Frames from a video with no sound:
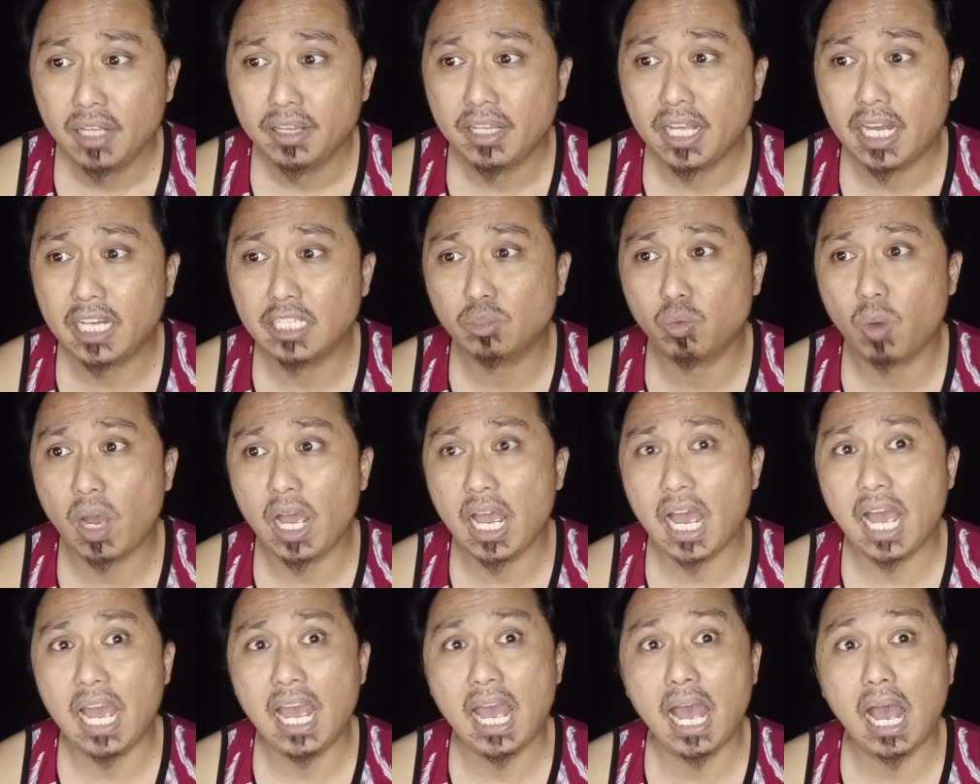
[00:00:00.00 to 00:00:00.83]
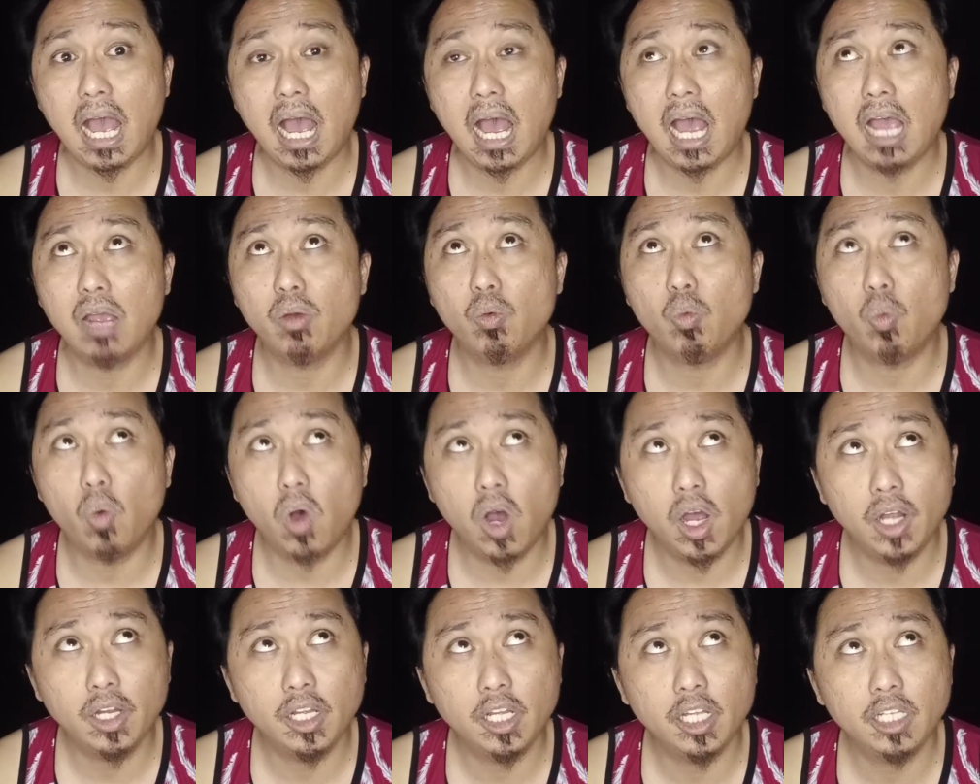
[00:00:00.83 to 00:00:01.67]
That is why I
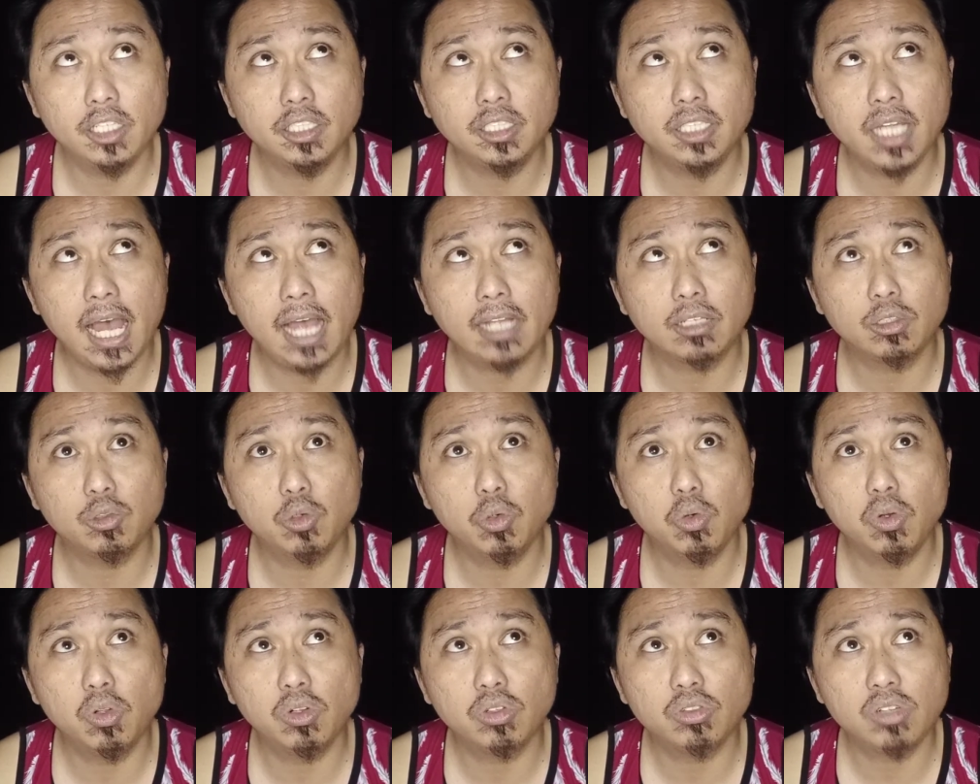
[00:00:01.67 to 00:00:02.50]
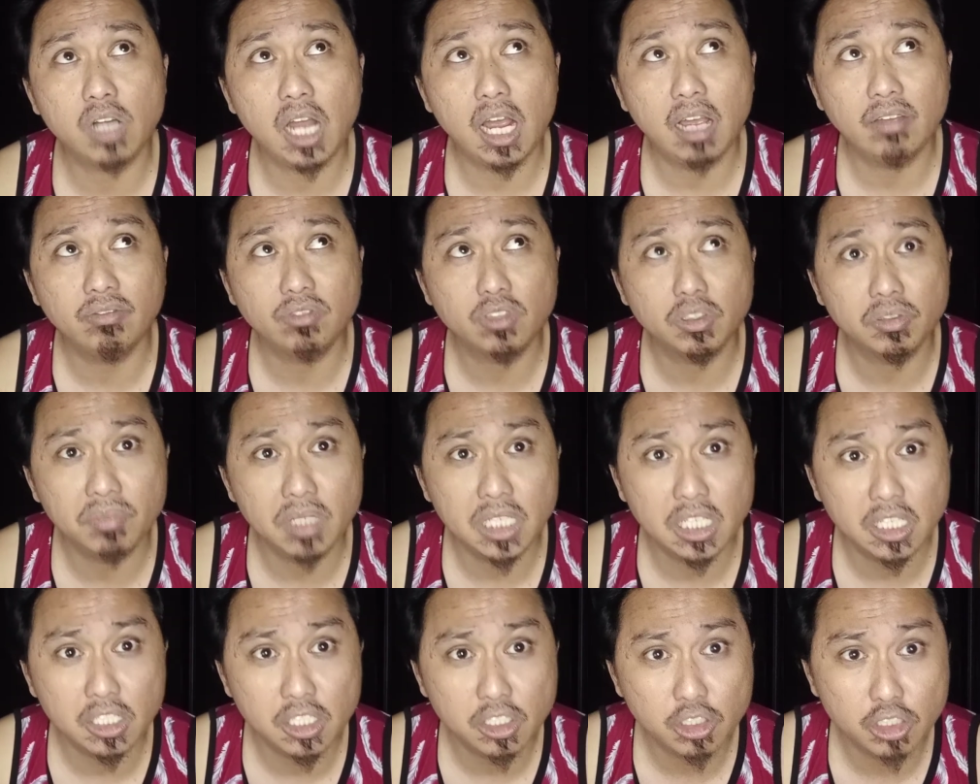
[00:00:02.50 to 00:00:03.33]
wanted that Google Drive to
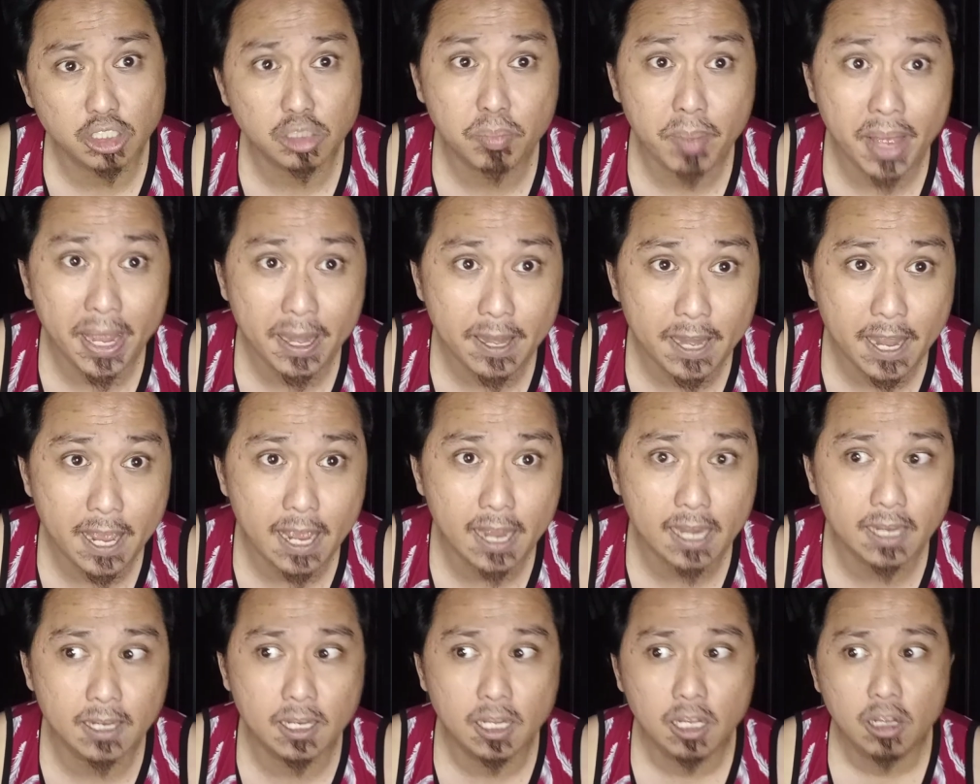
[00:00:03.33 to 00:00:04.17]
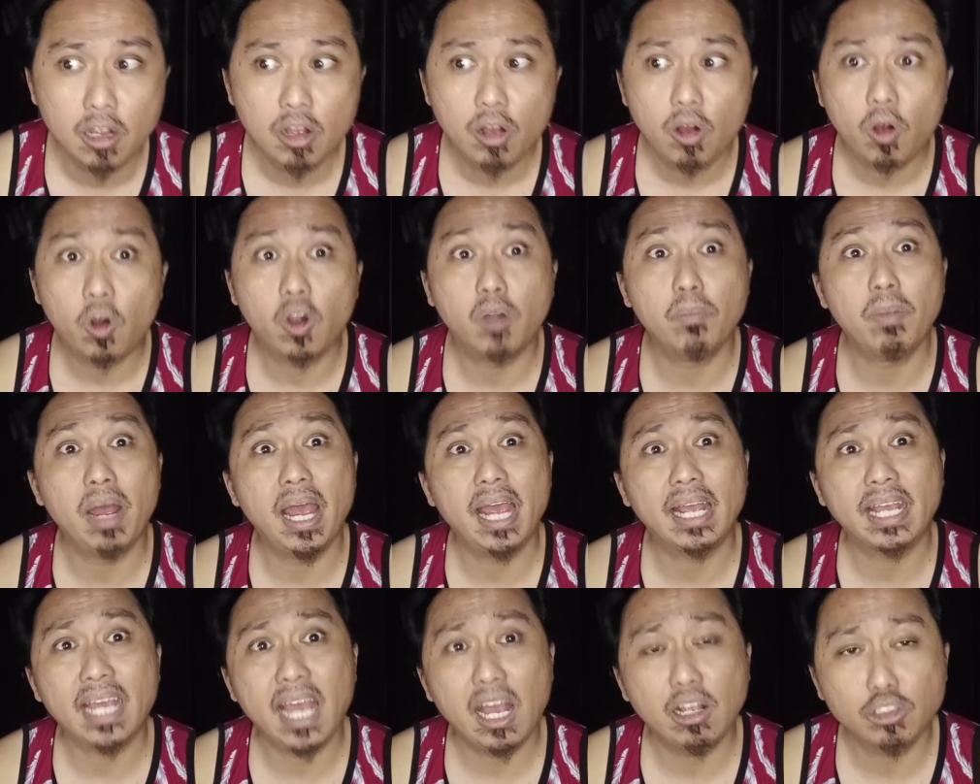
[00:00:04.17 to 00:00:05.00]
be suspended, or
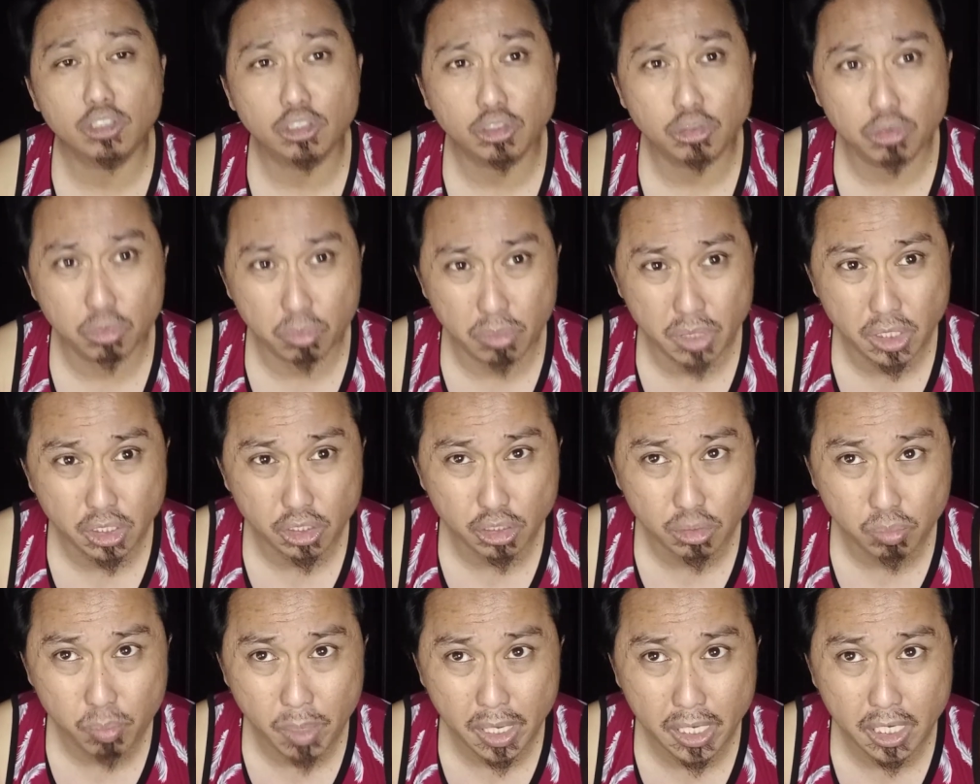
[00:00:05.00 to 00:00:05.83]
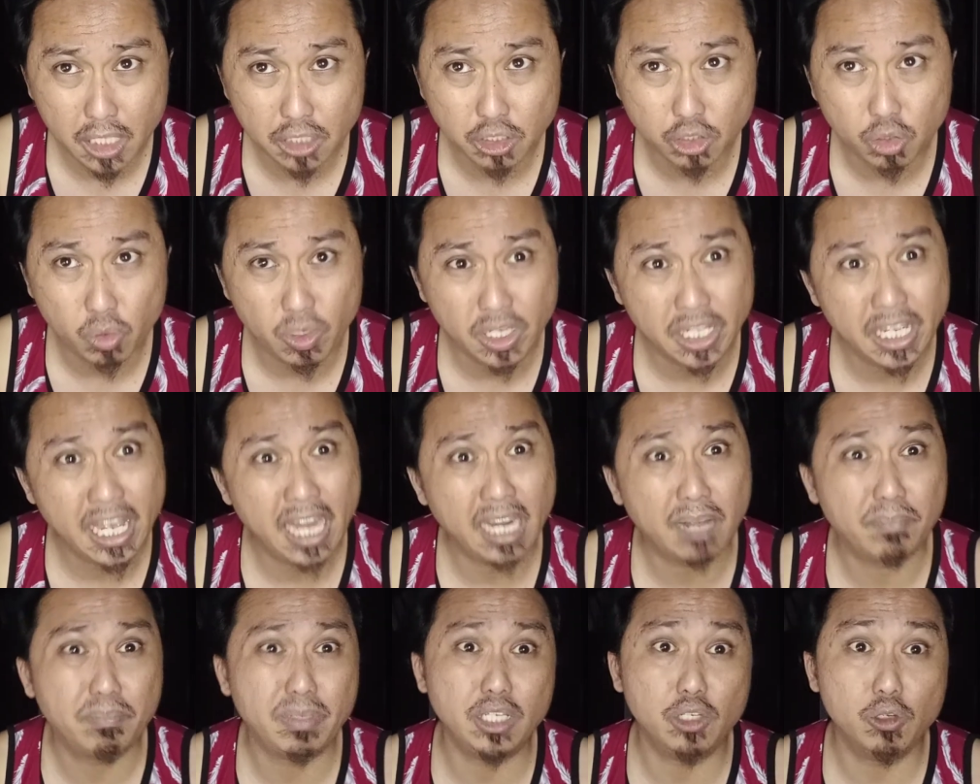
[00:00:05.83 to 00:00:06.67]
my accounts to be suspended, so it
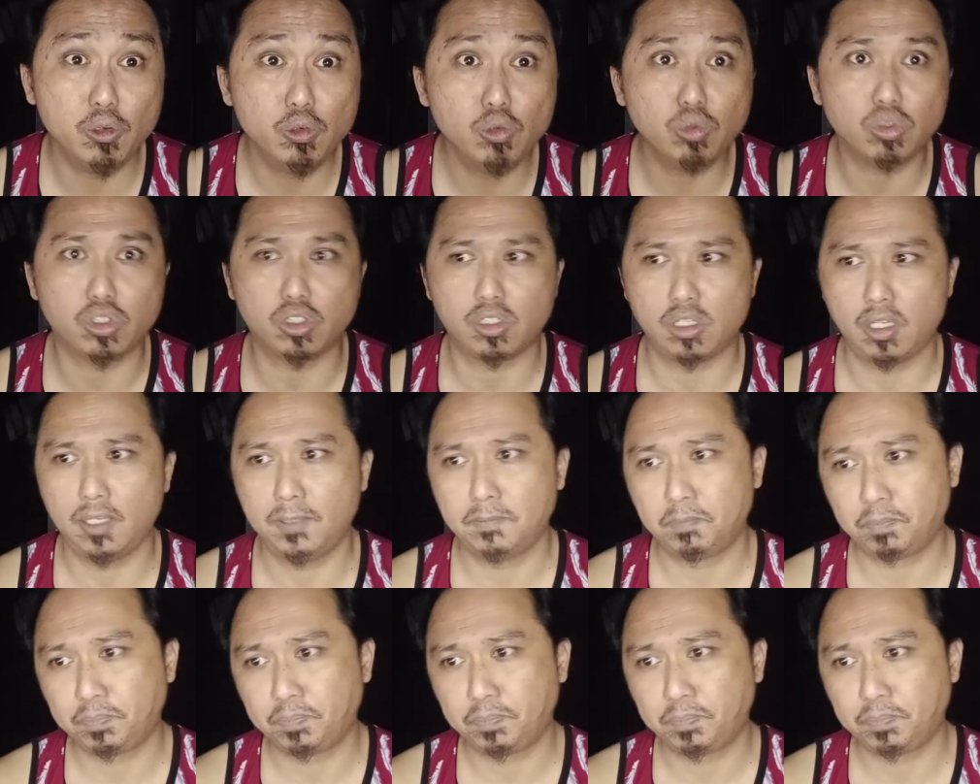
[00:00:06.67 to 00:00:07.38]
cannot be used.